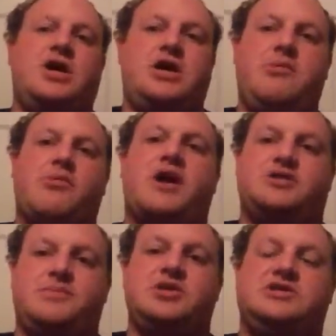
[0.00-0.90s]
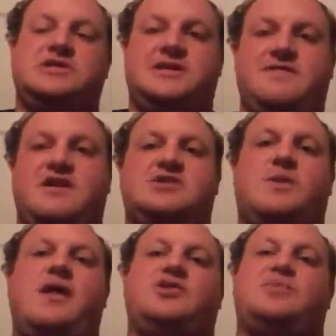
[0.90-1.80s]
human rights abuses in
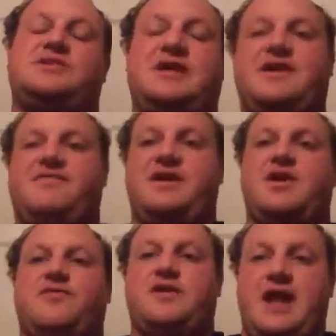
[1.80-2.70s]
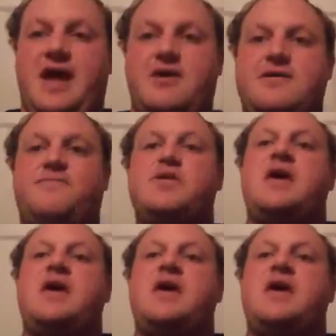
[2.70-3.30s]
Venezuela. It's my second video for today on it.